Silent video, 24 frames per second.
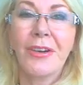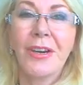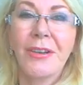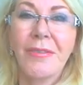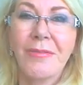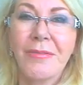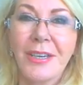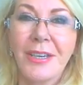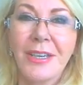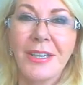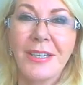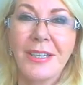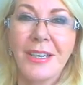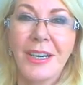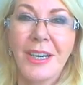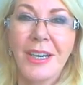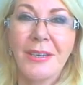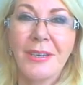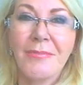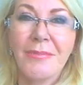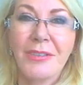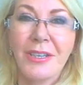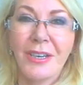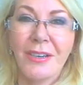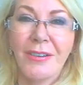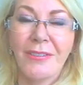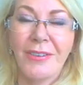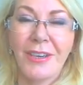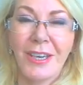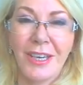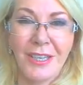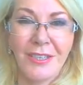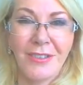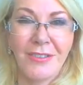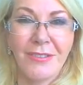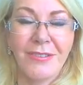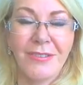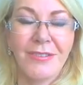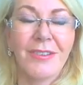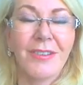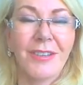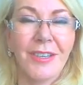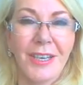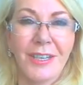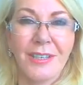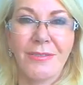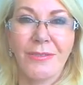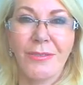a great week. I'm Jennifer Angel.
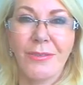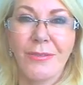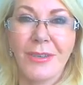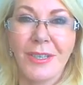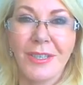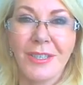Thanks for